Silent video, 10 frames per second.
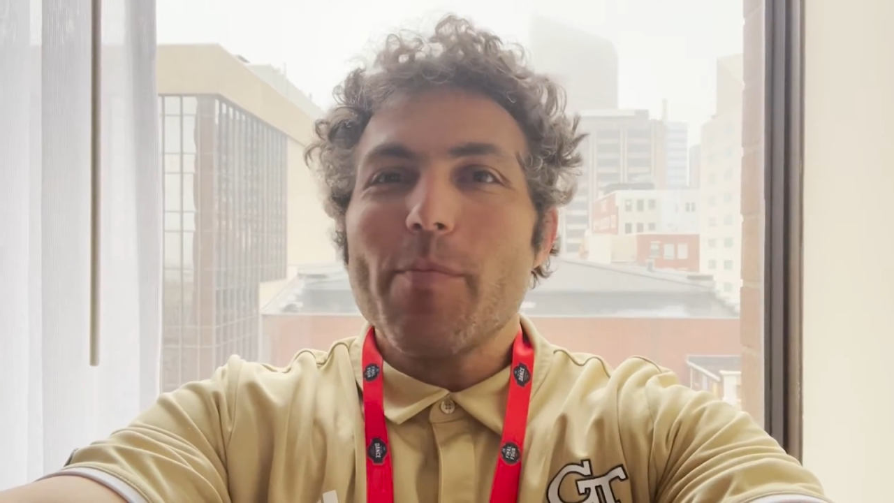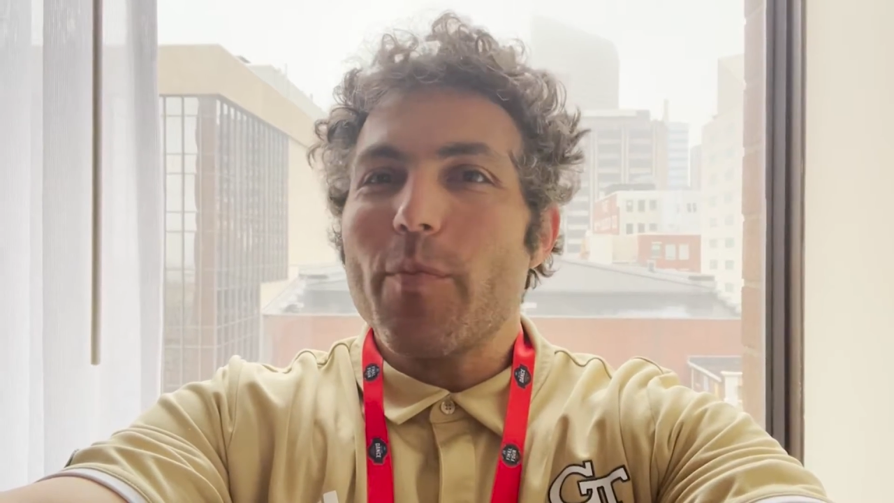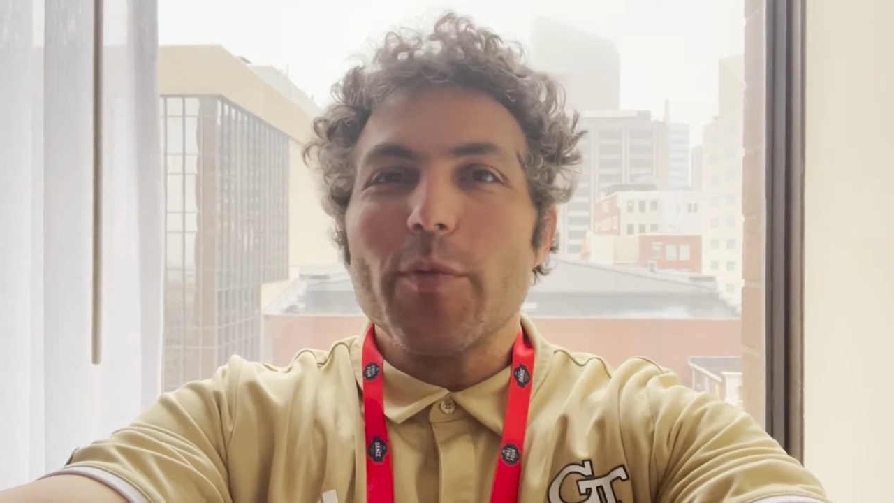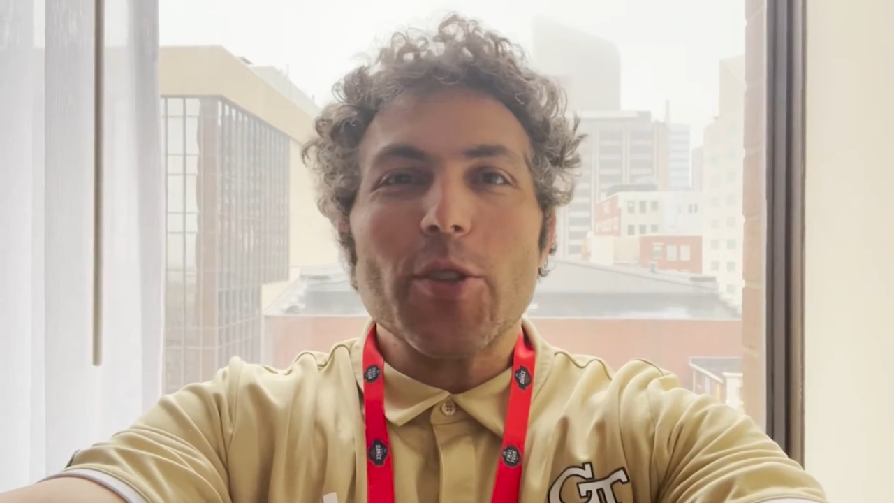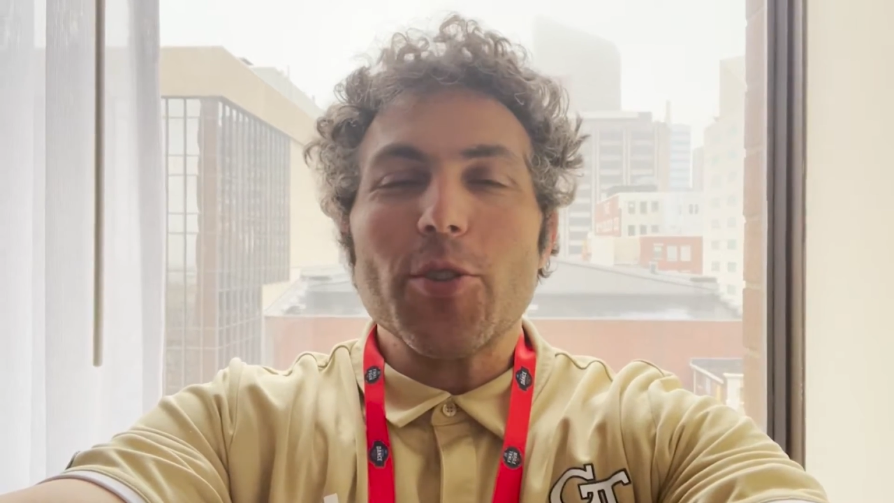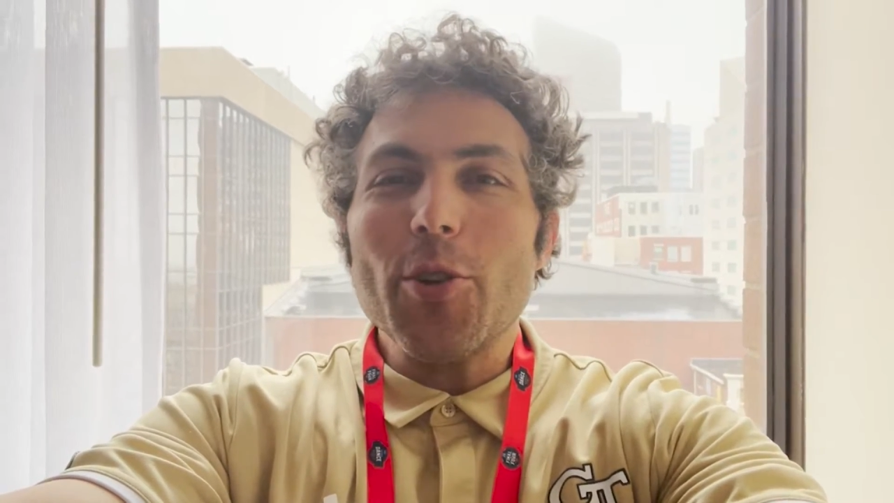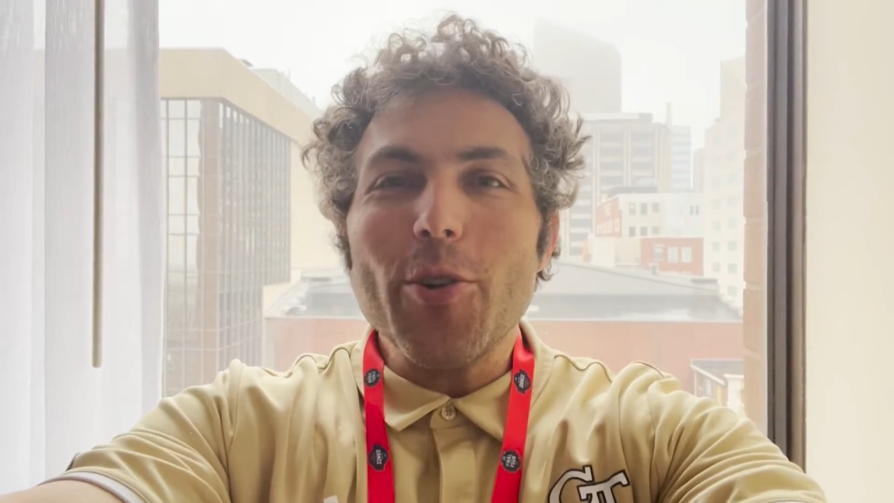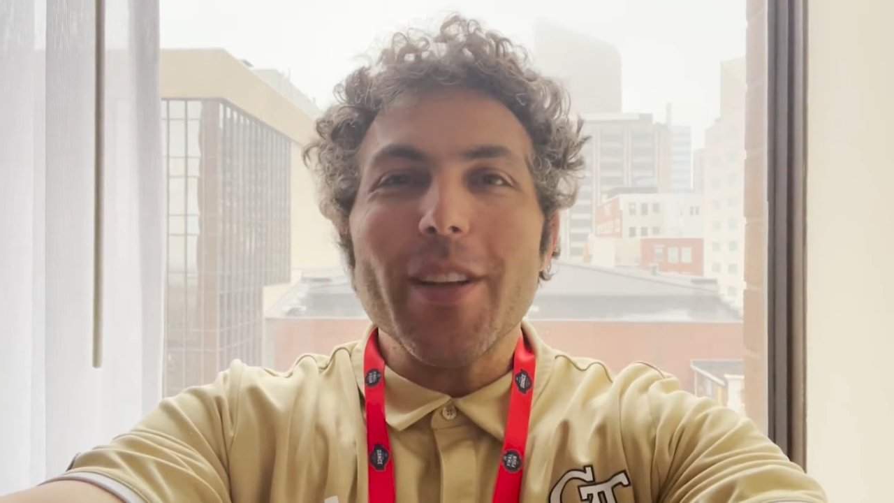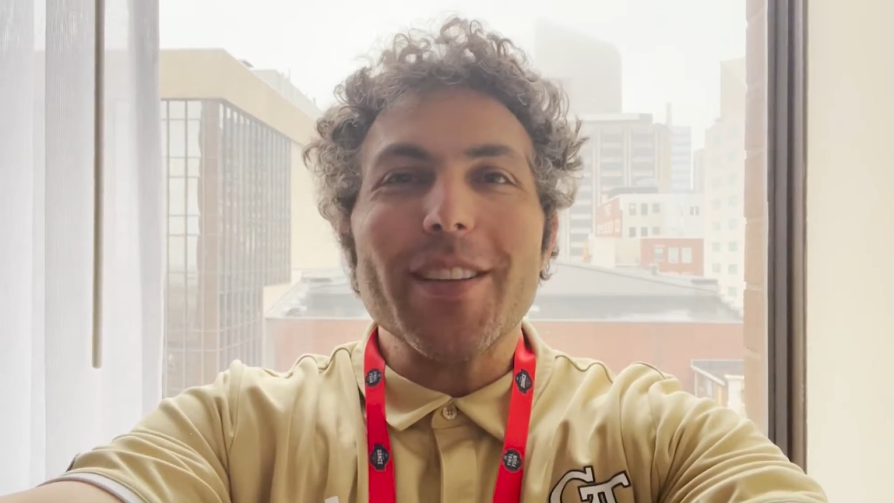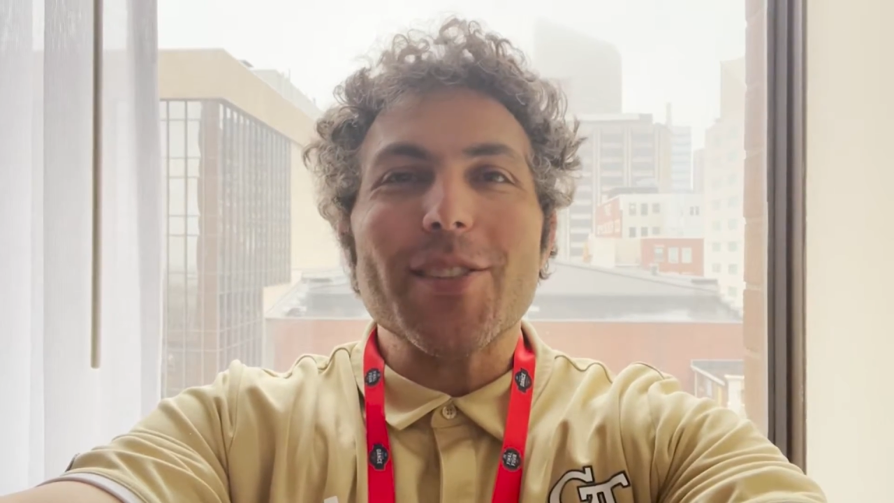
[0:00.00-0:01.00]

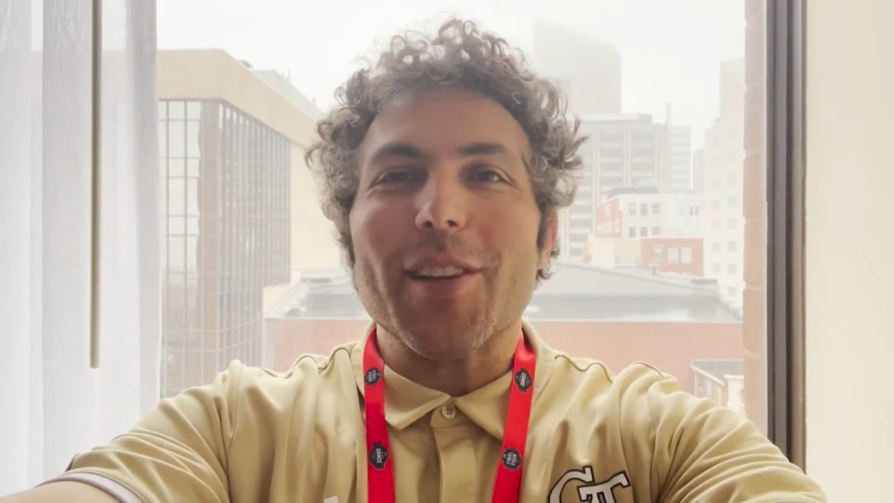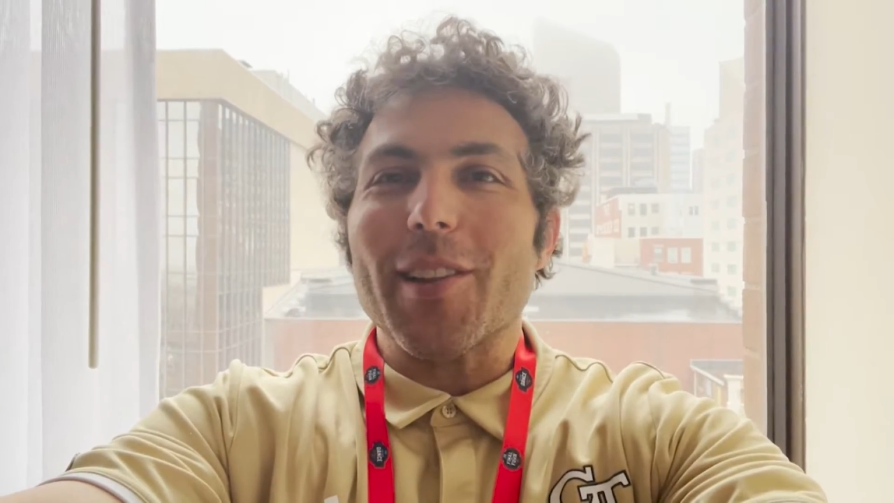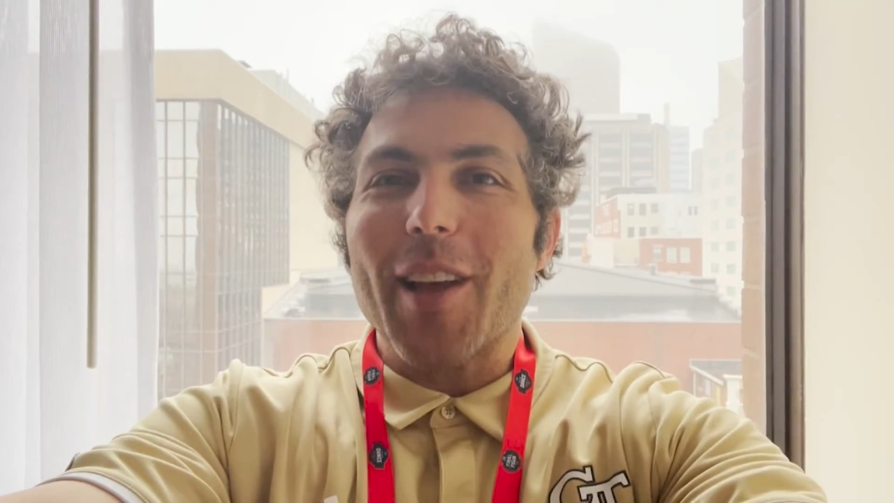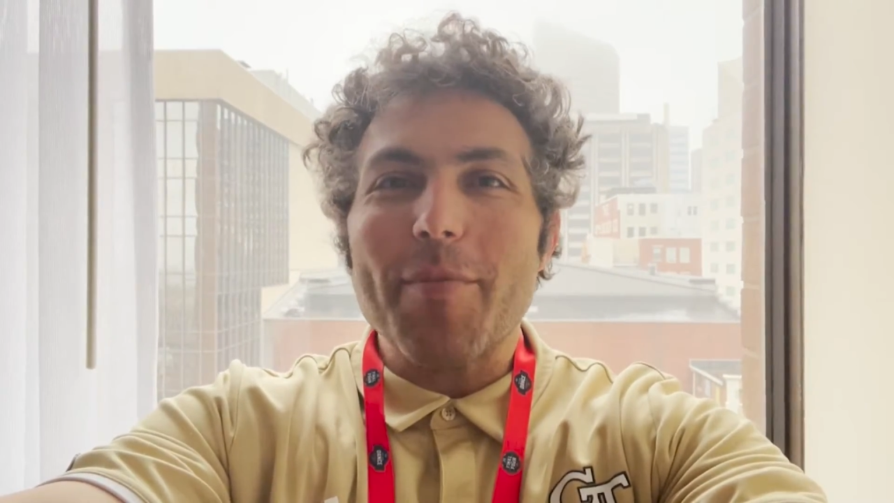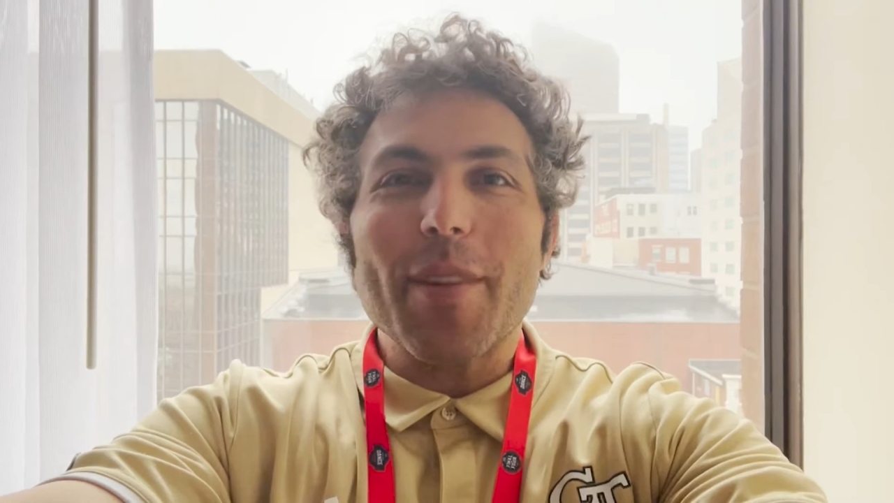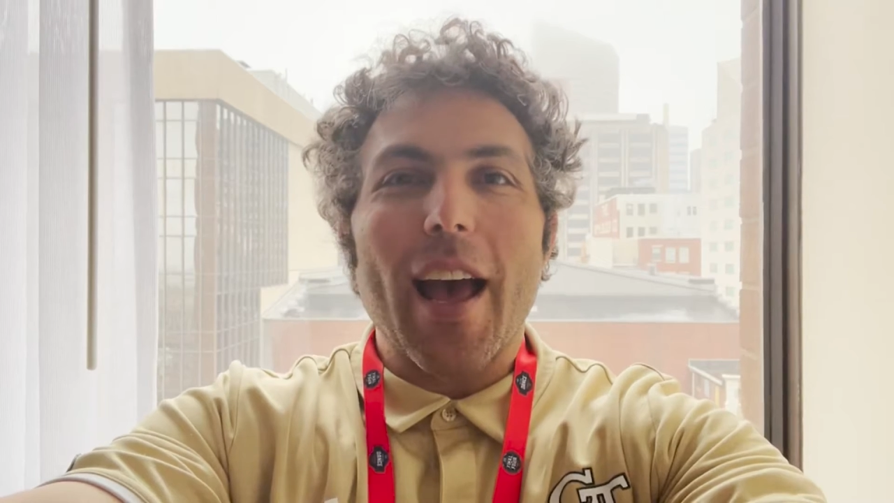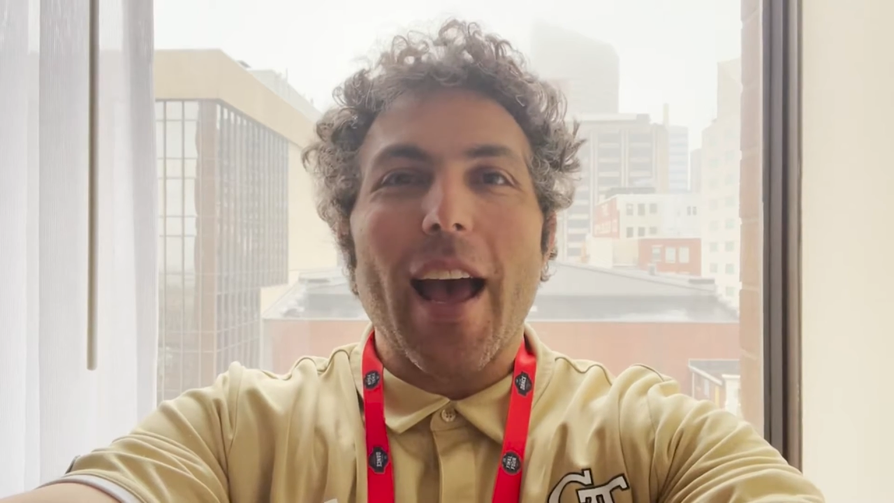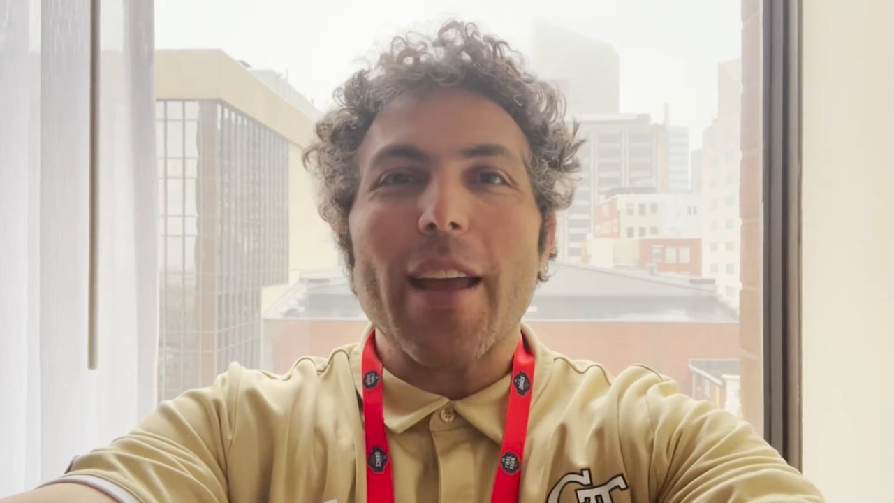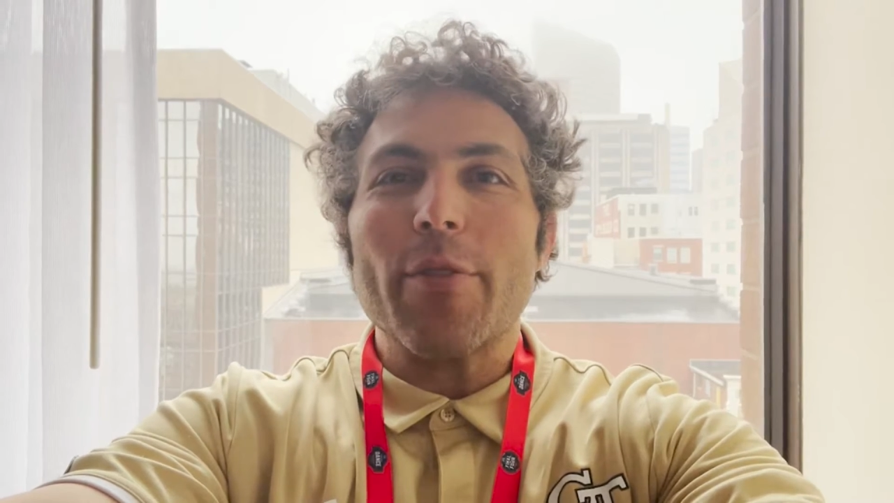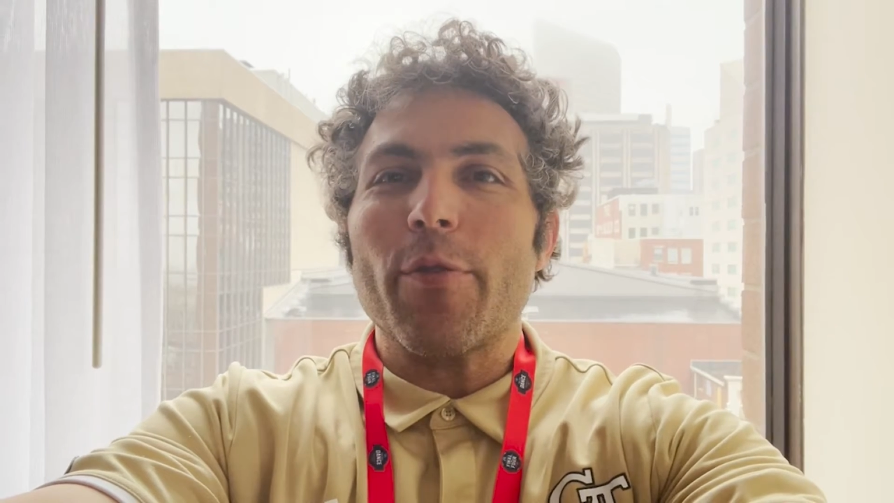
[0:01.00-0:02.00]
students,
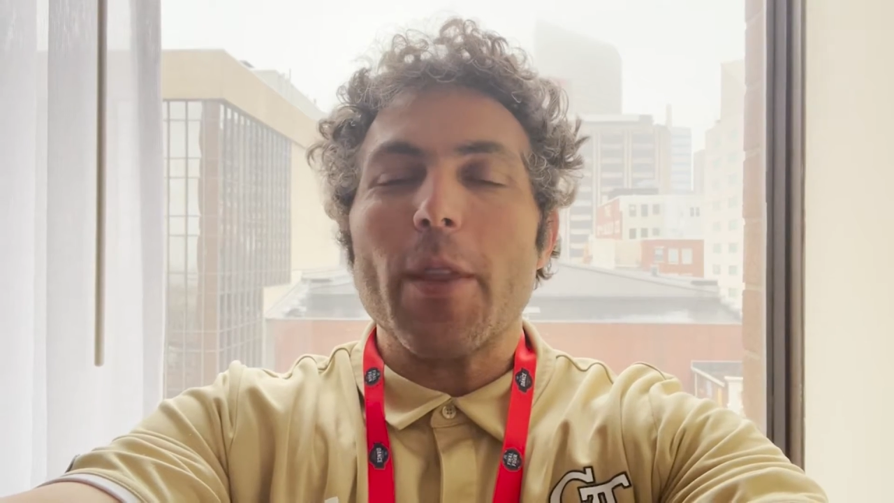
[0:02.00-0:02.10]
alumni,